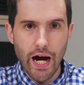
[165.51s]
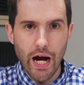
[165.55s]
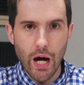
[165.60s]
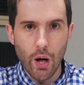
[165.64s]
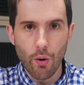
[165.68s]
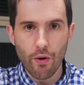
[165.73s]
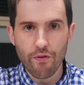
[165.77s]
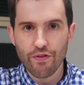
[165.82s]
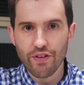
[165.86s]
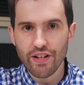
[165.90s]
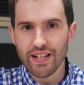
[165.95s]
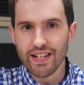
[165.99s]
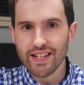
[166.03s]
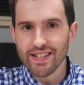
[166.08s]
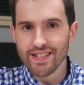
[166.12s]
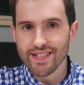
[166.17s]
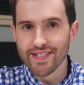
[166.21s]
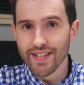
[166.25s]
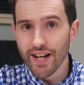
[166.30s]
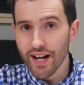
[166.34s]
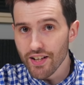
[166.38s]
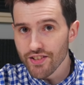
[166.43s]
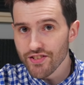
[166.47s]
However,
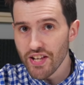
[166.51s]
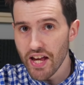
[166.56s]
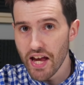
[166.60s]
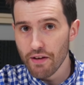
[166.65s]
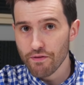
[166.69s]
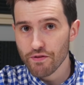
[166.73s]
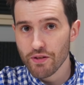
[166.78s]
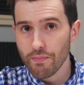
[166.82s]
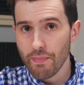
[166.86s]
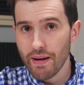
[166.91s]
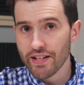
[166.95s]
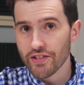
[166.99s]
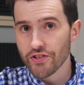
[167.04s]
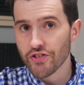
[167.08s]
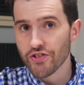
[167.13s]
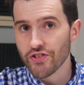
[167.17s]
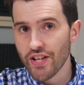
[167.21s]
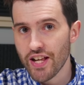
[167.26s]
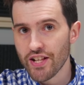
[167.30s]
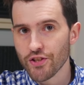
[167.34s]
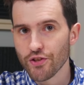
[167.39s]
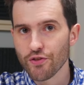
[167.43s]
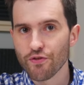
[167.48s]
it does have to make
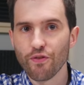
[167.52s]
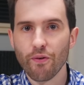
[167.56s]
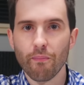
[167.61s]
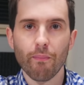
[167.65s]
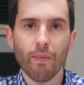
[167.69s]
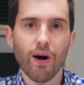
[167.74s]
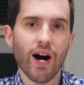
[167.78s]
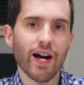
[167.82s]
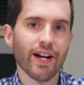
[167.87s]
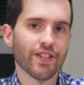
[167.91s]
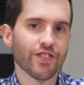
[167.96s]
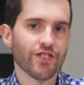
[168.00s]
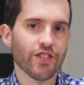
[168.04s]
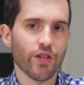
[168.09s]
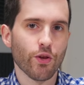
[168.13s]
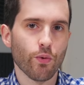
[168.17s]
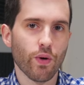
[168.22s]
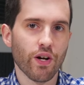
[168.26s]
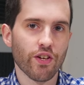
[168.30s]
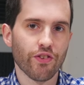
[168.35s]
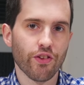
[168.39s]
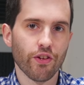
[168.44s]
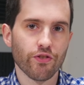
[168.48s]
sense for miners,
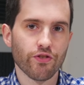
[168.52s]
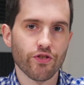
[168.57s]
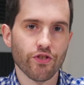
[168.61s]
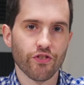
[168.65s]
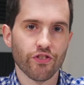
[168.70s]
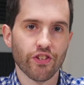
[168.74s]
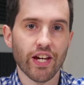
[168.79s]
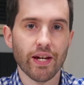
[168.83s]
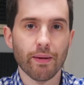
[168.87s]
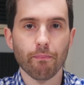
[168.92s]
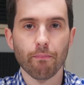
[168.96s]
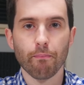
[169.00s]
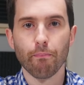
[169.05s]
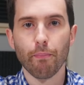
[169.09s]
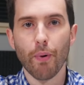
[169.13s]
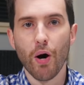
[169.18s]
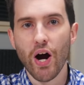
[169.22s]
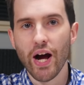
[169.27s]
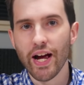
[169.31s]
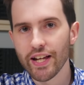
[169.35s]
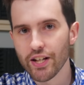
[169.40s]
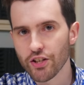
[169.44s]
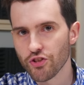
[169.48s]
otherwise they'll just keep
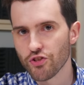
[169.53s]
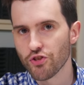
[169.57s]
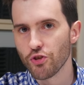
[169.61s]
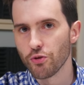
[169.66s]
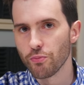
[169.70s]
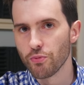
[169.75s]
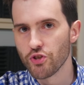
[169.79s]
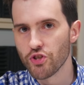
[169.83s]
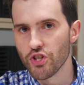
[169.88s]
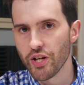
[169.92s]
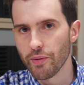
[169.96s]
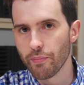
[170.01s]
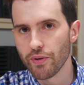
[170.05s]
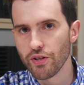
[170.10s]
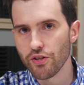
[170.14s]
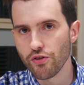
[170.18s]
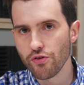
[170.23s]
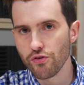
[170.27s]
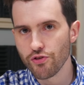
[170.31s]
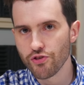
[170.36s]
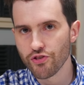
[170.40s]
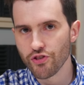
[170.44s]
buying consumer GPUs.